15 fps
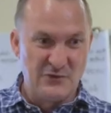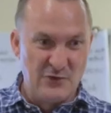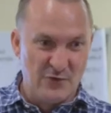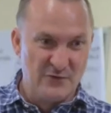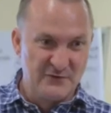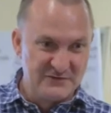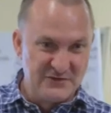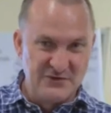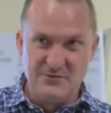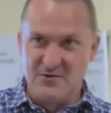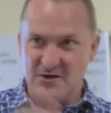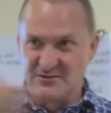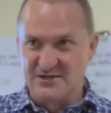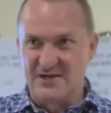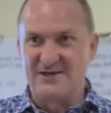Okay,
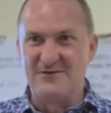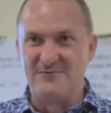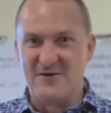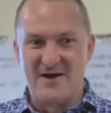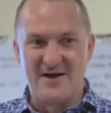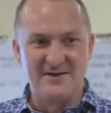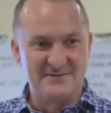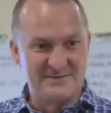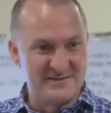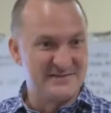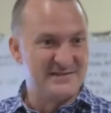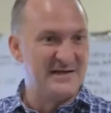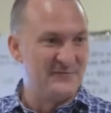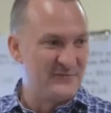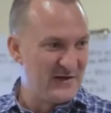so we have to disregard
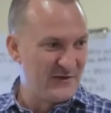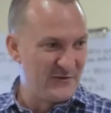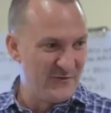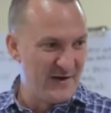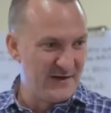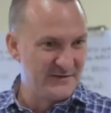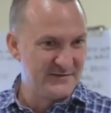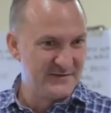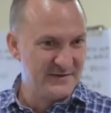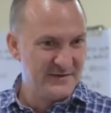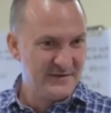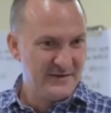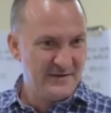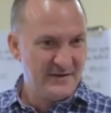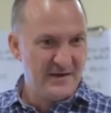other competencies which
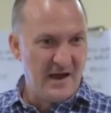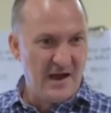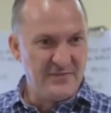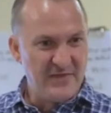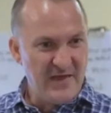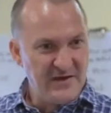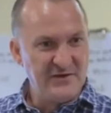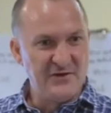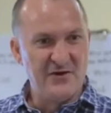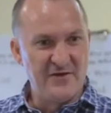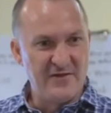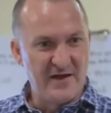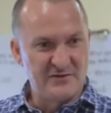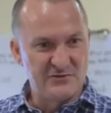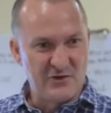is not inclusive
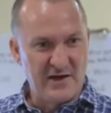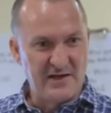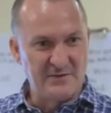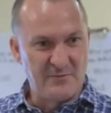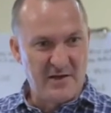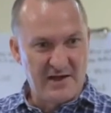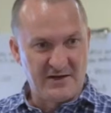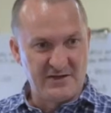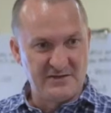in that particular